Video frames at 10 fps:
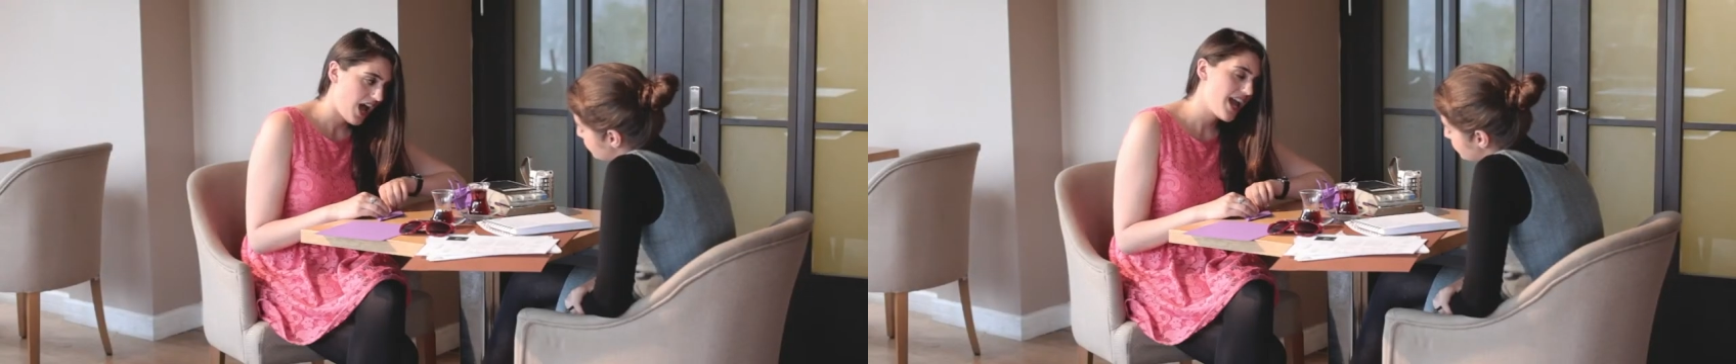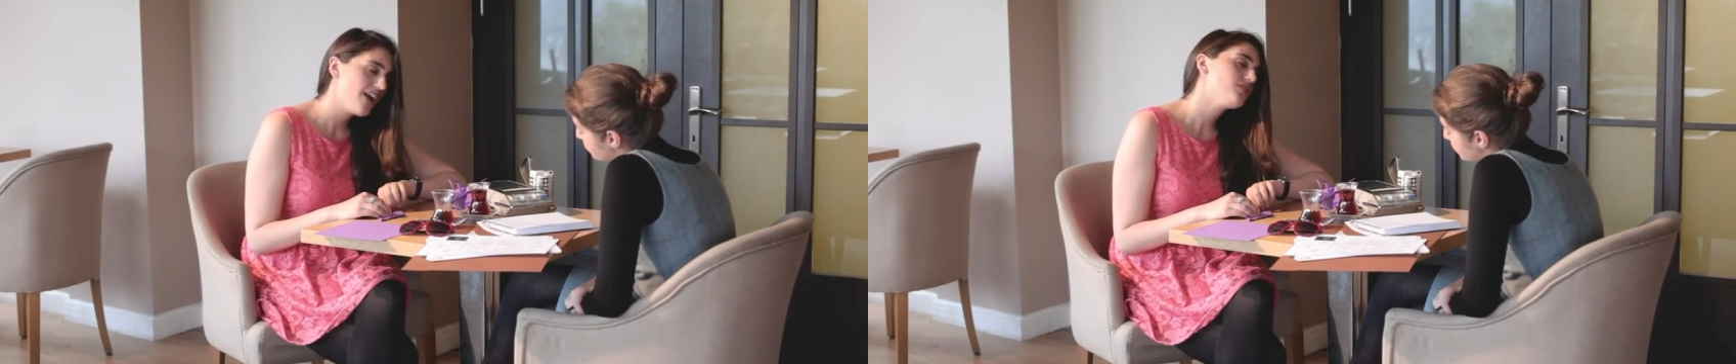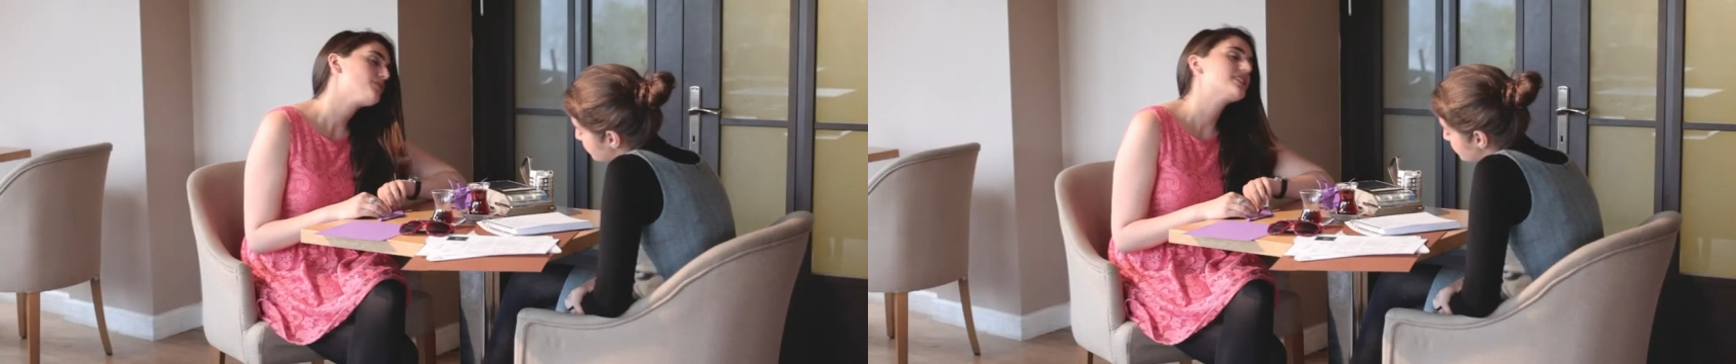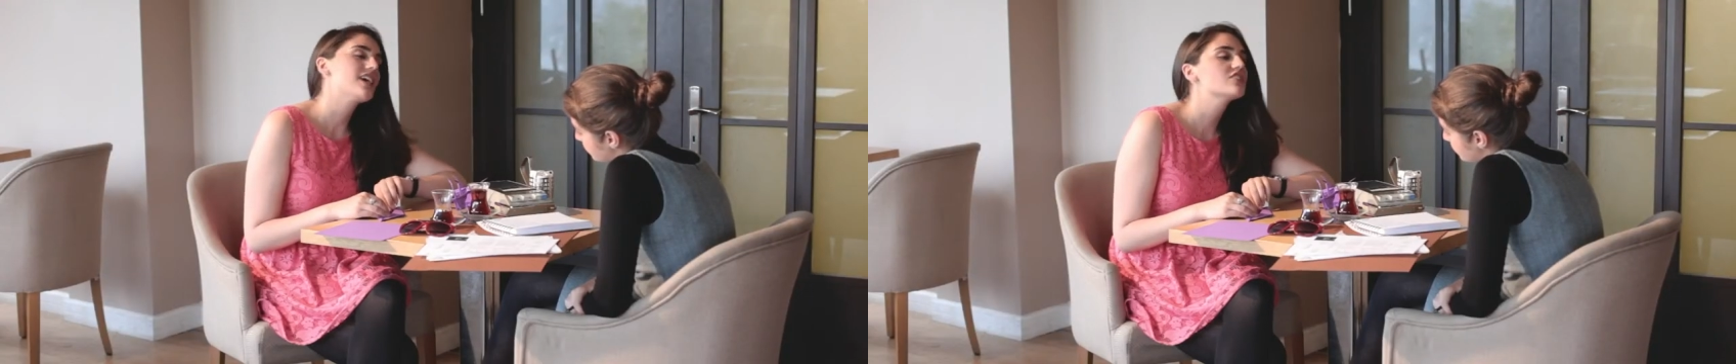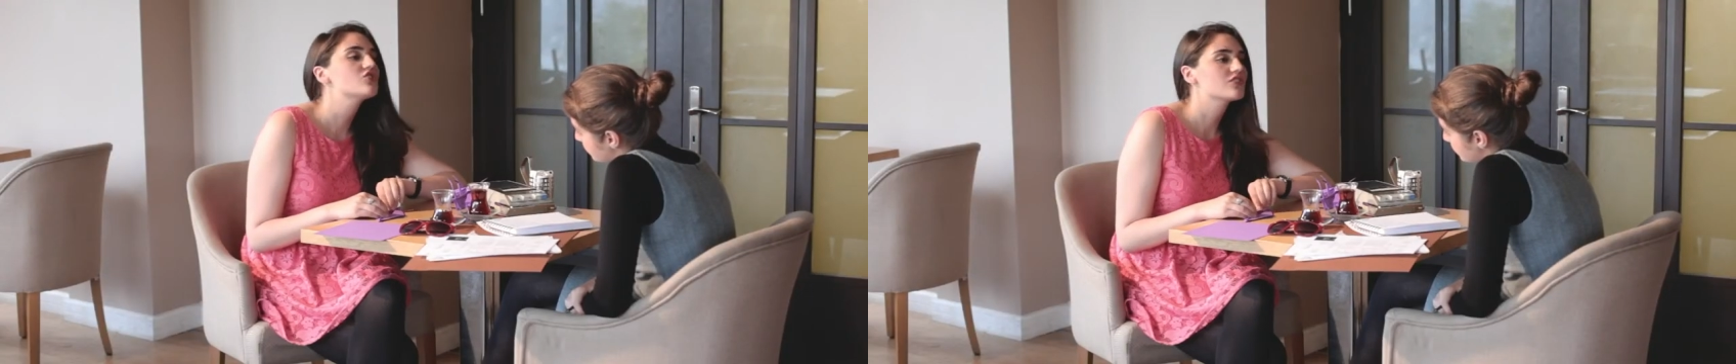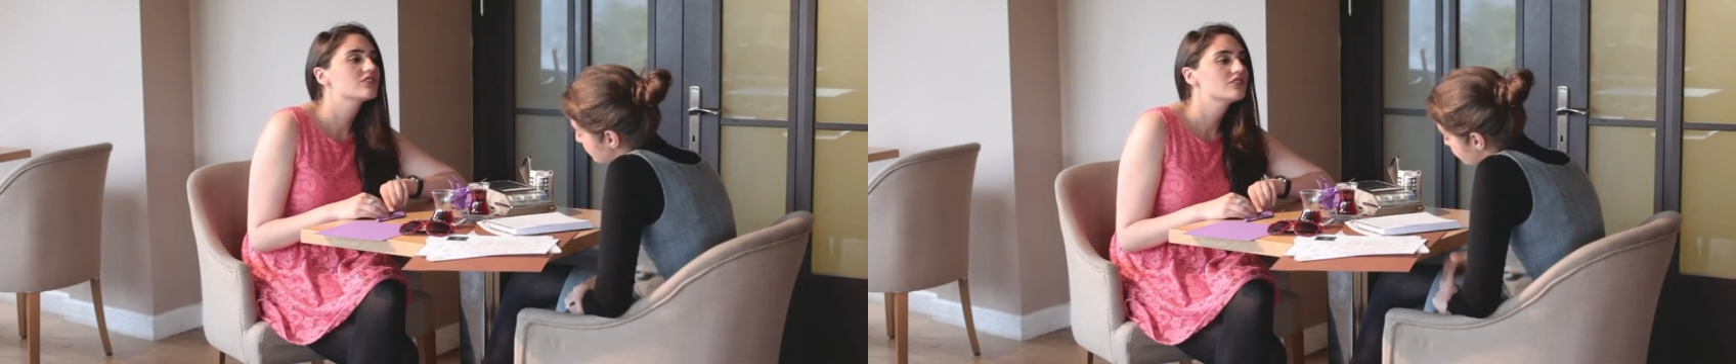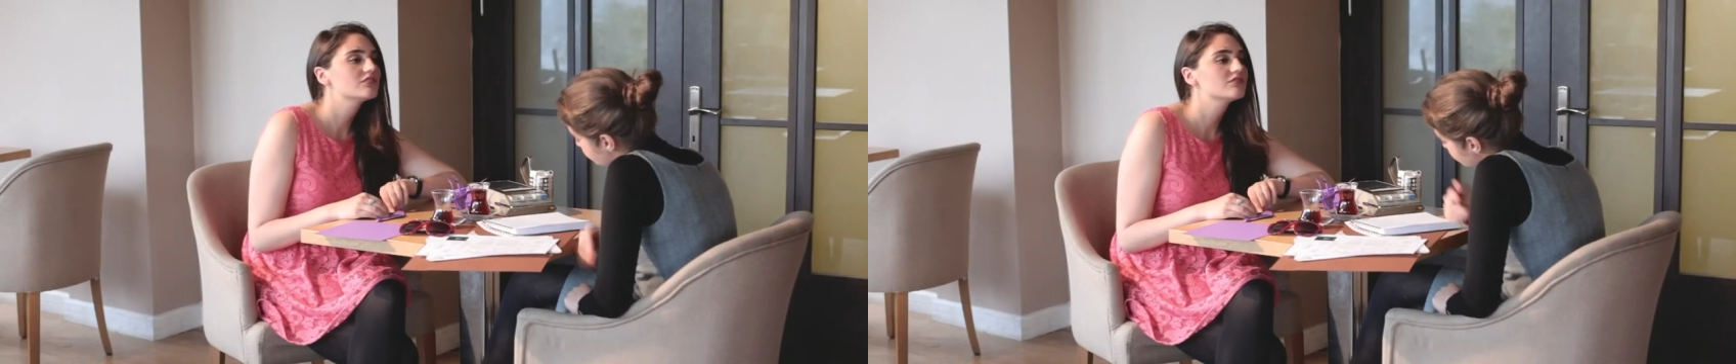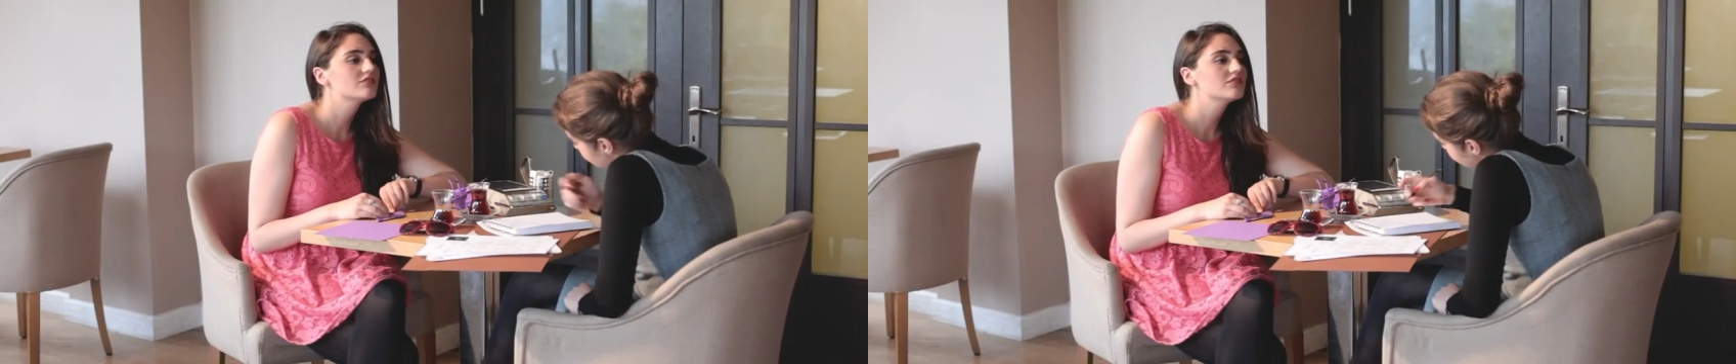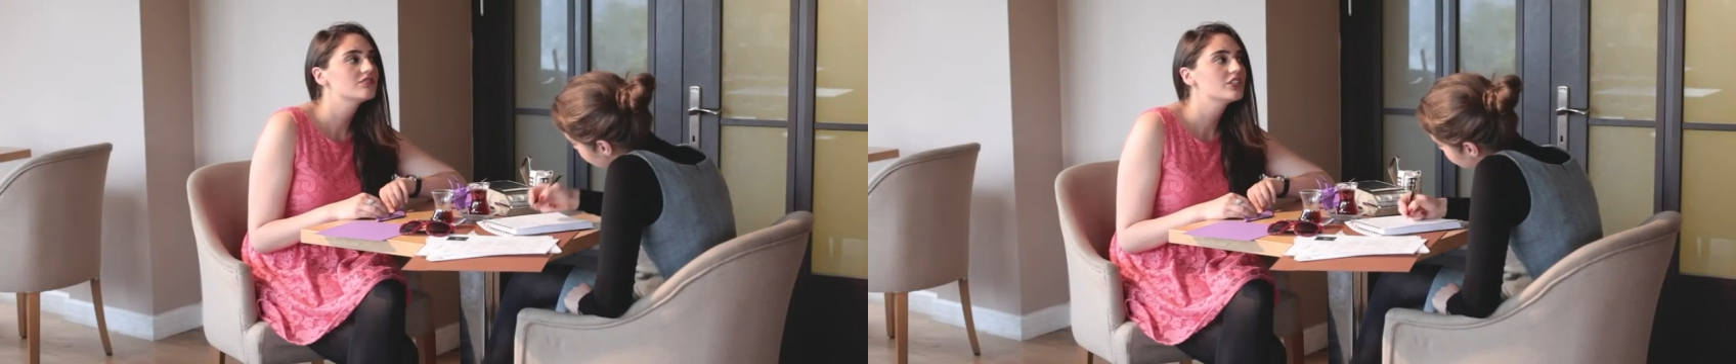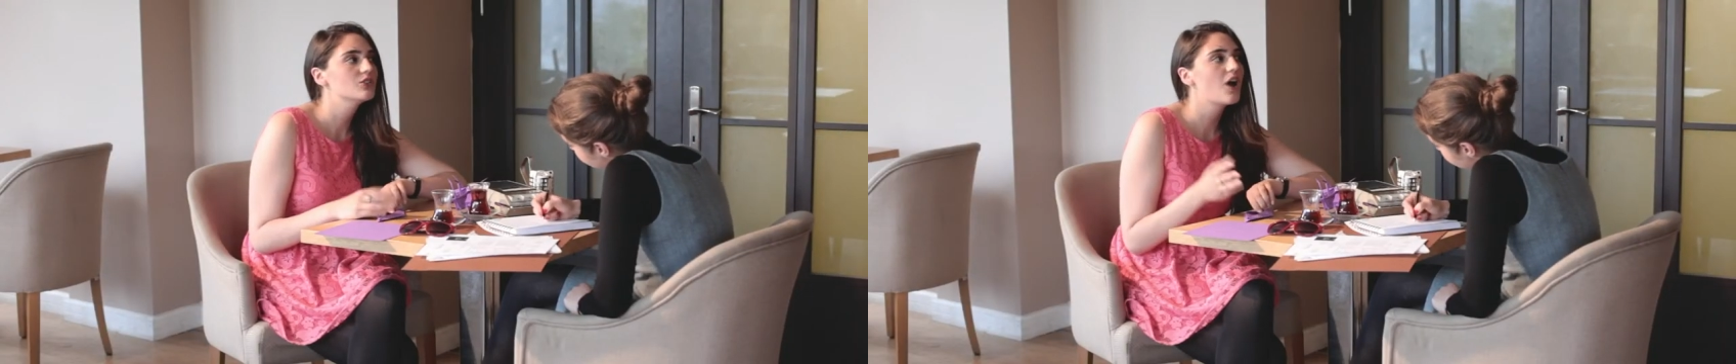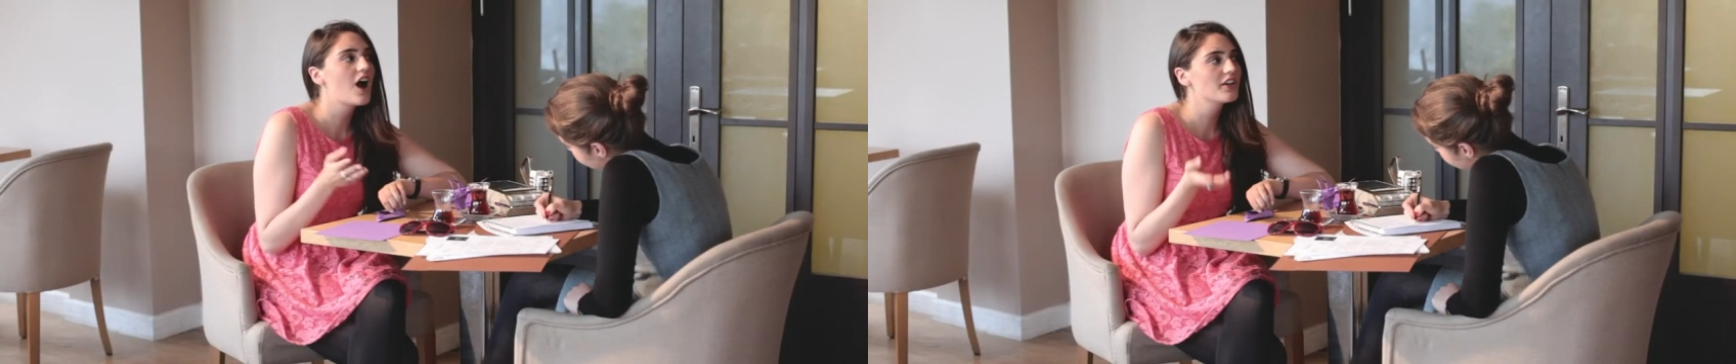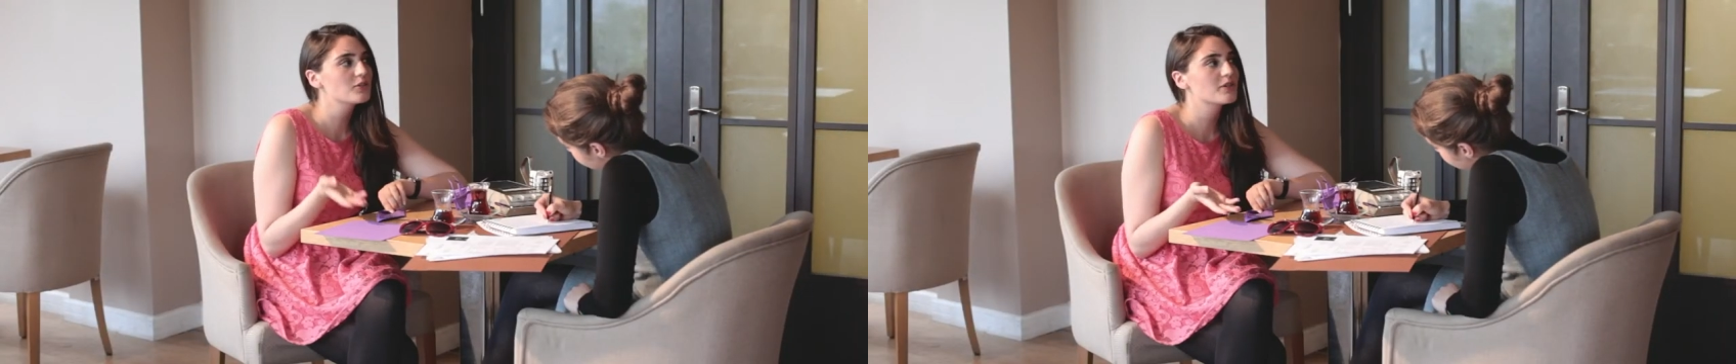I have a potential. You hire